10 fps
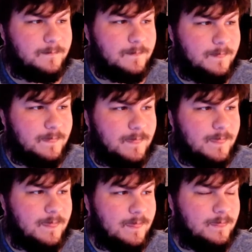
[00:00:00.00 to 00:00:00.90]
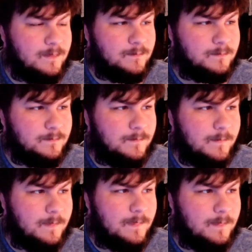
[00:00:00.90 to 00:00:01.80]

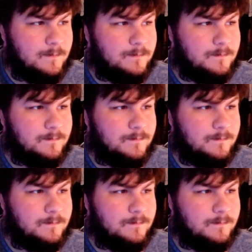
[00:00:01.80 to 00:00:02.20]
Nobody speaks.